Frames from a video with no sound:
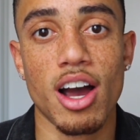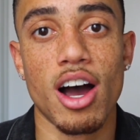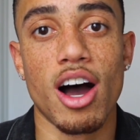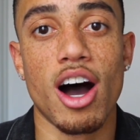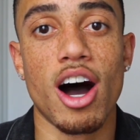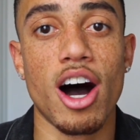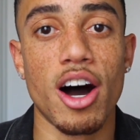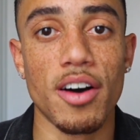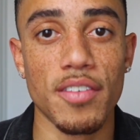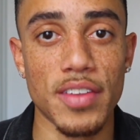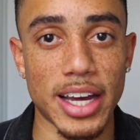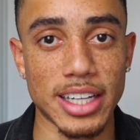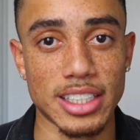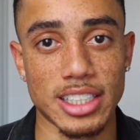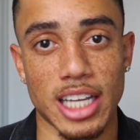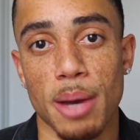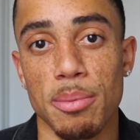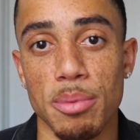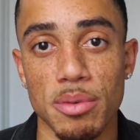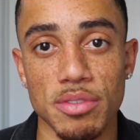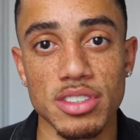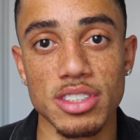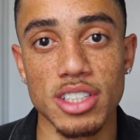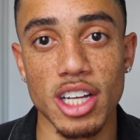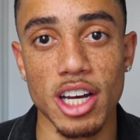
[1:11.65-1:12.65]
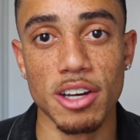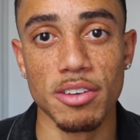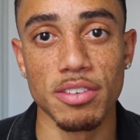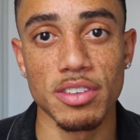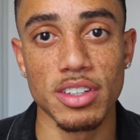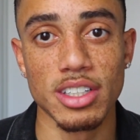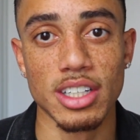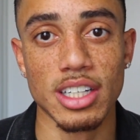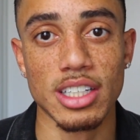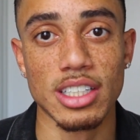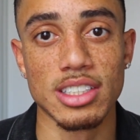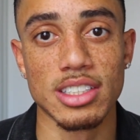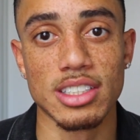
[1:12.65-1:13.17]
all of that type of stuff
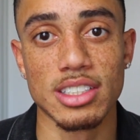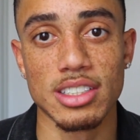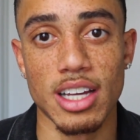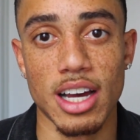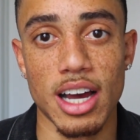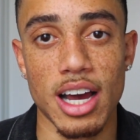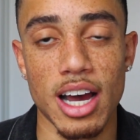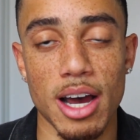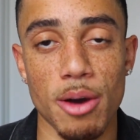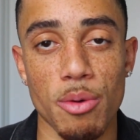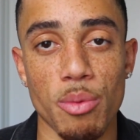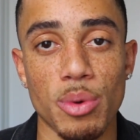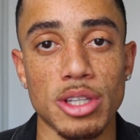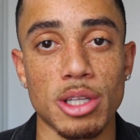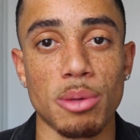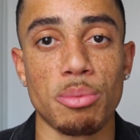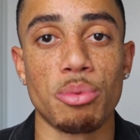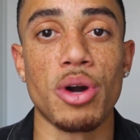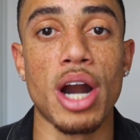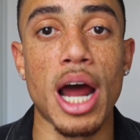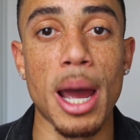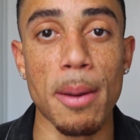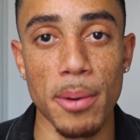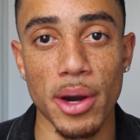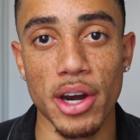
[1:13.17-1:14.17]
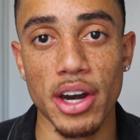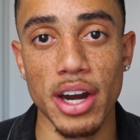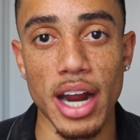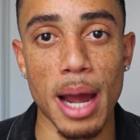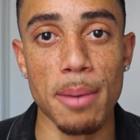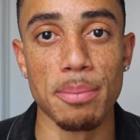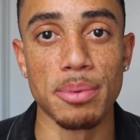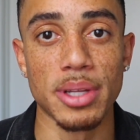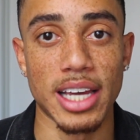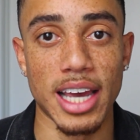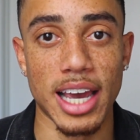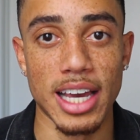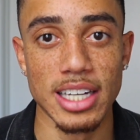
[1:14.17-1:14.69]
is uh, what the primary
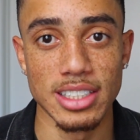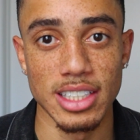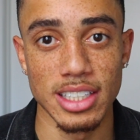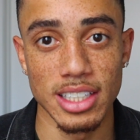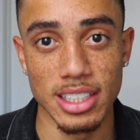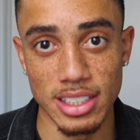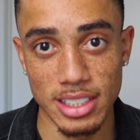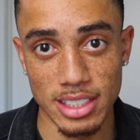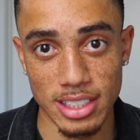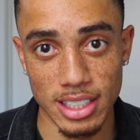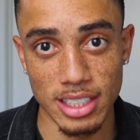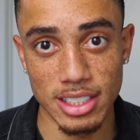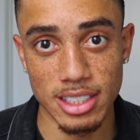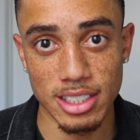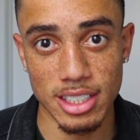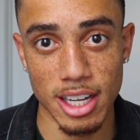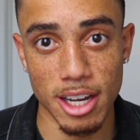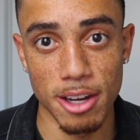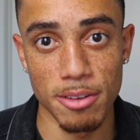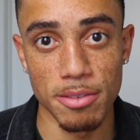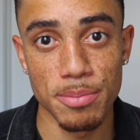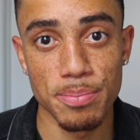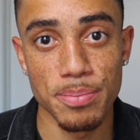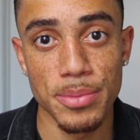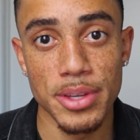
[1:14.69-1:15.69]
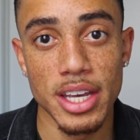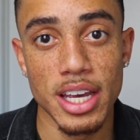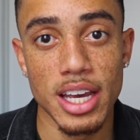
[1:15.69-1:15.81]
application consists of.